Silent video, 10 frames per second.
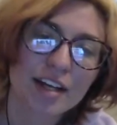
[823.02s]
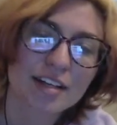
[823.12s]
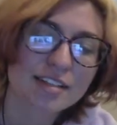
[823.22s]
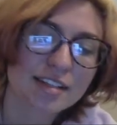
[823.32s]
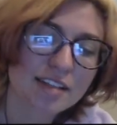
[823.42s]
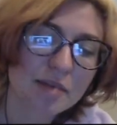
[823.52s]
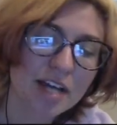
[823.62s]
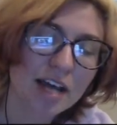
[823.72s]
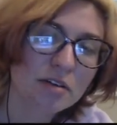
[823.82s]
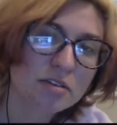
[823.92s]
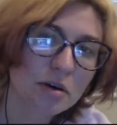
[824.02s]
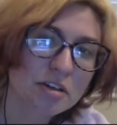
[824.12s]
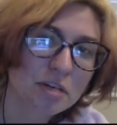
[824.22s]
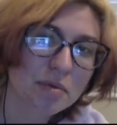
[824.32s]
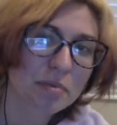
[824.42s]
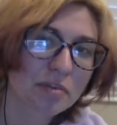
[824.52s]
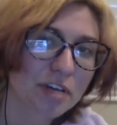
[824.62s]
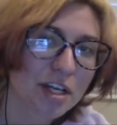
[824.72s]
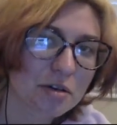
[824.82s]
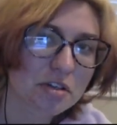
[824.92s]
except I don't torture people for
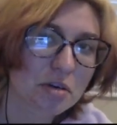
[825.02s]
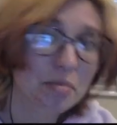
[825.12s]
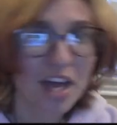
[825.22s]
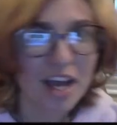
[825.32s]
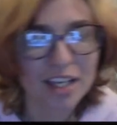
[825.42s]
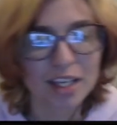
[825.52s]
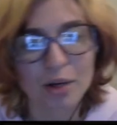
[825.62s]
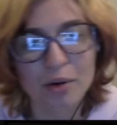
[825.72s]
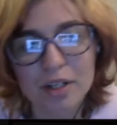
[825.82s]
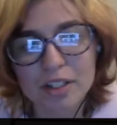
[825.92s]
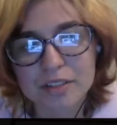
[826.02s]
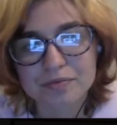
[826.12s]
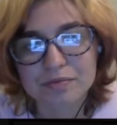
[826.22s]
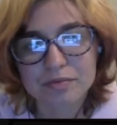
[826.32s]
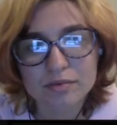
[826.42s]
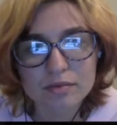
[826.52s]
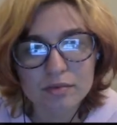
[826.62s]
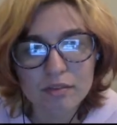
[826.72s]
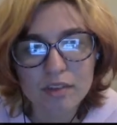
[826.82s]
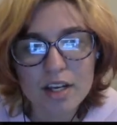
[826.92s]
YouTube. Thank you.
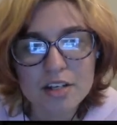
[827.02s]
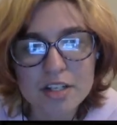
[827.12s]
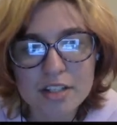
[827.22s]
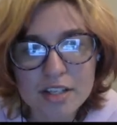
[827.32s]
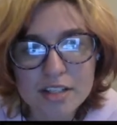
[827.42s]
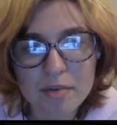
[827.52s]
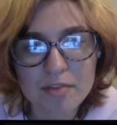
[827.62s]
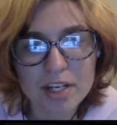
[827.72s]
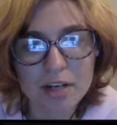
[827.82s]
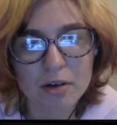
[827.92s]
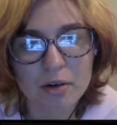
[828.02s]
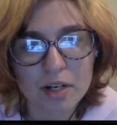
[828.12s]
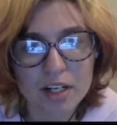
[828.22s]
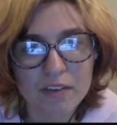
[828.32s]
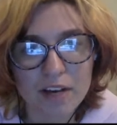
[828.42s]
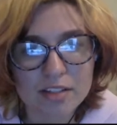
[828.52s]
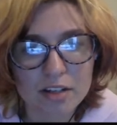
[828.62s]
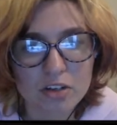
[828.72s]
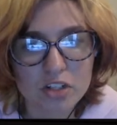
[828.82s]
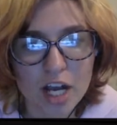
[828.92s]
She sets up a video recording device on
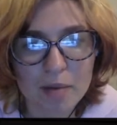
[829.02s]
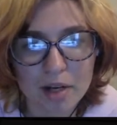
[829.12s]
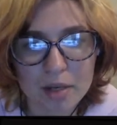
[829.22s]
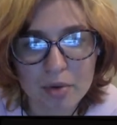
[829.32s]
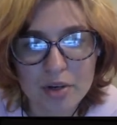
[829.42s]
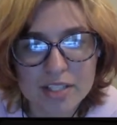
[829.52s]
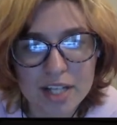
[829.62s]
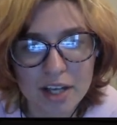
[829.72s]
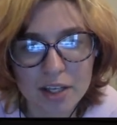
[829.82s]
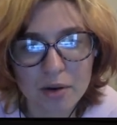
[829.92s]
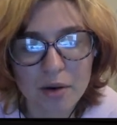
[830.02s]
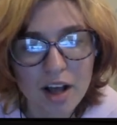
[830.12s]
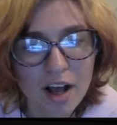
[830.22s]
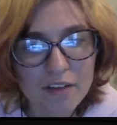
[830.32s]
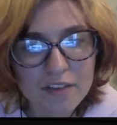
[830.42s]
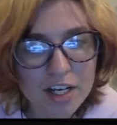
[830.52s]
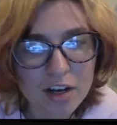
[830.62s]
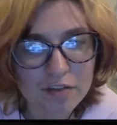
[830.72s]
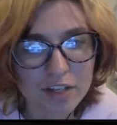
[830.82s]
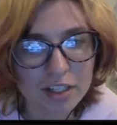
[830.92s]
a tripod and points it at you. A video
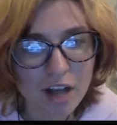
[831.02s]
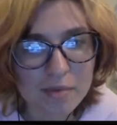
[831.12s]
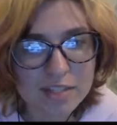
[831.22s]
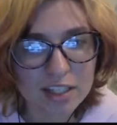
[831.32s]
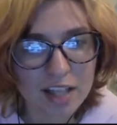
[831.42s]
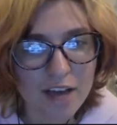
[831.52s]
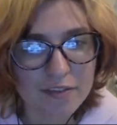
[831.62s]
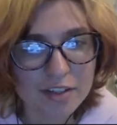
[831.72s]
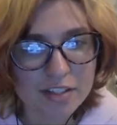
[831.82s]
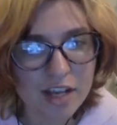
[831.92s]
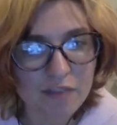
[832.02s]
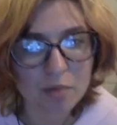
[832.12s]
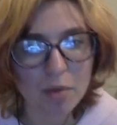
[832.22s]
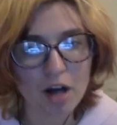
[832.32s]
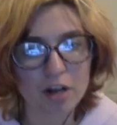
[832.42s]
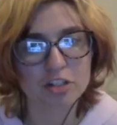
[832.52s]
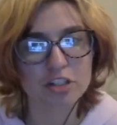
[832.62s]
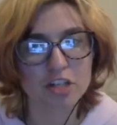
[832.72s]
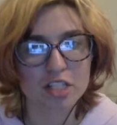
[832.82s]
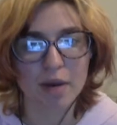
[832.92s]
feed comes to life on several monitors
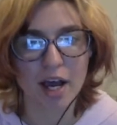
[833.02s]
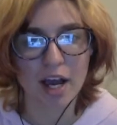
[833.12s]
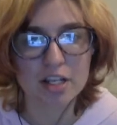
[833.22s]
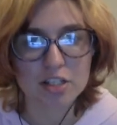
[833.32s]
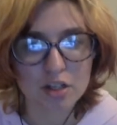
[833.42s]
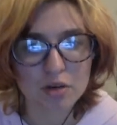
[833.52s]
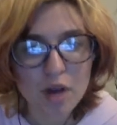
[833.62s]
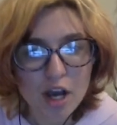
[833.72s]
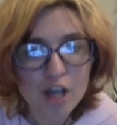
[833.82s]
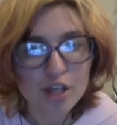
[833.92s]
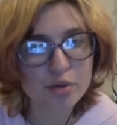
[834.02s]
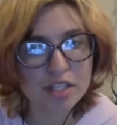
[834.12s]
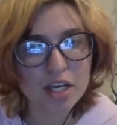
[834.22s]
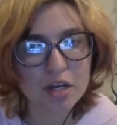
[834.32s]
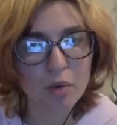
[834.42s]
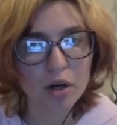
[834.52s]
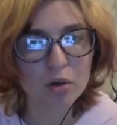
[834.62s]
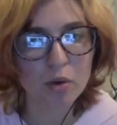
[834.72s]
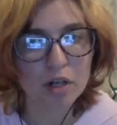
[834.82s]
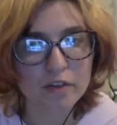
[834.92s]
just behind you. You see in one
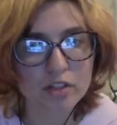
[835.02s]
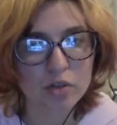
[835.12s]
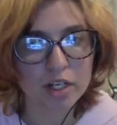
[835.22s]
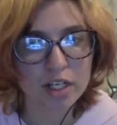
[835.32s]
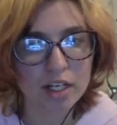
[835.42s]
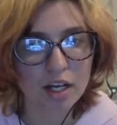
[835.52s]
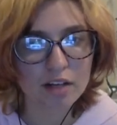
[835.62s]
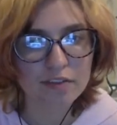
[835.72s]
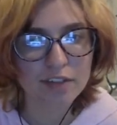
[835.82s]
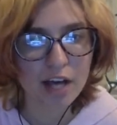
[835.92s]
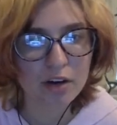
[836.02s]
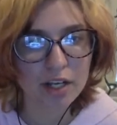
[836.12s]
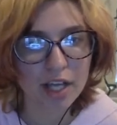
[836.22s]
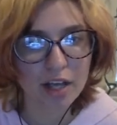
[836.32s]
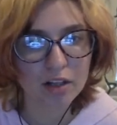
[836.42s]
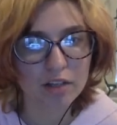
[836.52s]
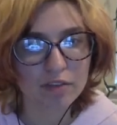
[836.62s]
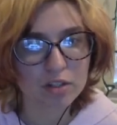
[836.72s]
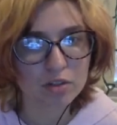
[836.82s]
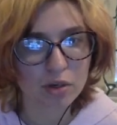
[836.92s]
corner of a screen an unflattering angle of
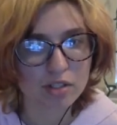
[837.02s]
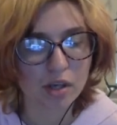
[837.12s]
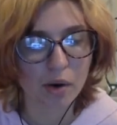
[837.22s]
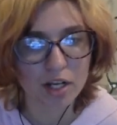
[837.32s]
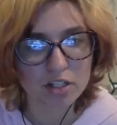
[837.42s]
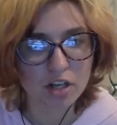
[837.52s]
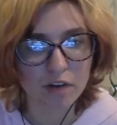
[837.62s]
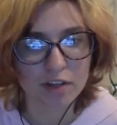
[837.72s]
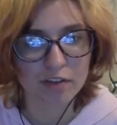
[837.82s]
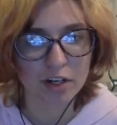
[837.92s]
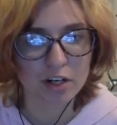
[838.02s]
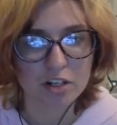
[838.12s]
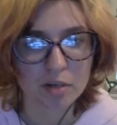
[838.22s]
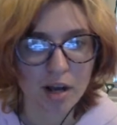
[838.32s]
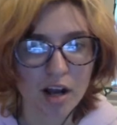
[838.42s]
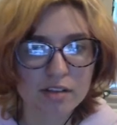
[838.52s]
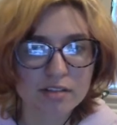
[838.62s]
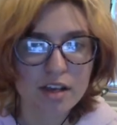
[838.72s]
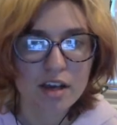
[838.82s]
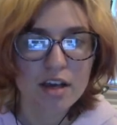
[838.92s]
your torso hunched over the furniture box.
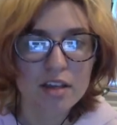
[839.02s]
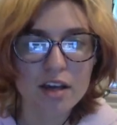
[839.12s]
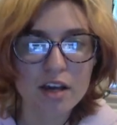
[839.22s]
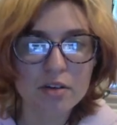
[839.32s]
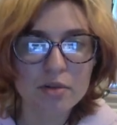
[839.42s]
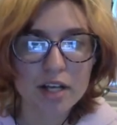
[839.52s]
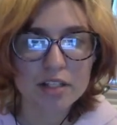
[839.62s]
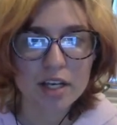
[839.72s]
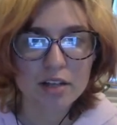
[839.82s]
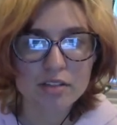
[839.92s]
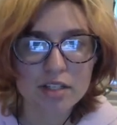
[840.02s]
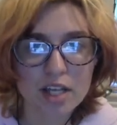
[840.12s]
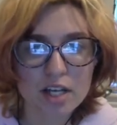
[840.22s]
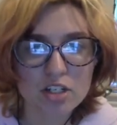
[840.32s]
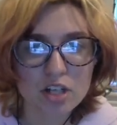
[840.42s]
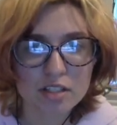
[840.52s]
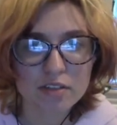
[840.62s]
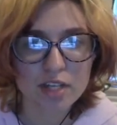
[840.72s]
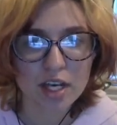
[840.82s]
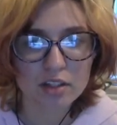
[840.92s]
The other rectangles contain shots of
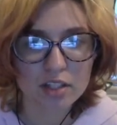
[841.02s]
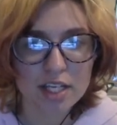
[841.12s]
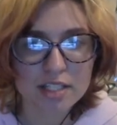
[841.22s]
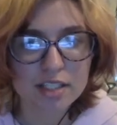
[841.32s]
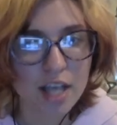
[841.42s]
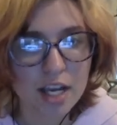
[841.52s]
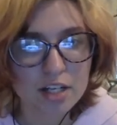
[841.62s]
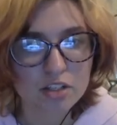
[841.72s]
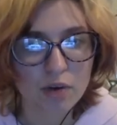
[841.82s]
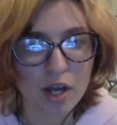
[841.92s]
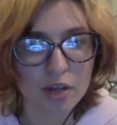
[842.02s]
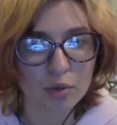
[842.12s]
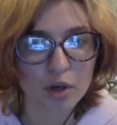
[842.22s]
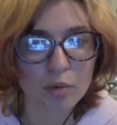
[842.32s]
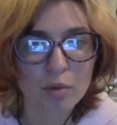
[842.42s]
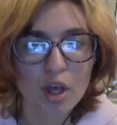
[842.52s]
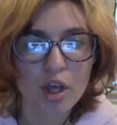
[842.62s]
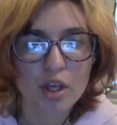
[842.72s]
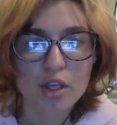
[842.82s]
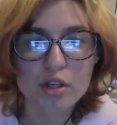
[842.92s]
the other kids in cages around the room.
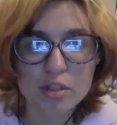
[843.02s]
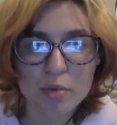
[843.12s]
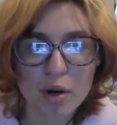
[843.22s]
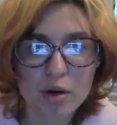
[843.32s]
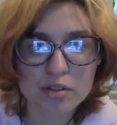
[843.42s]
You suppose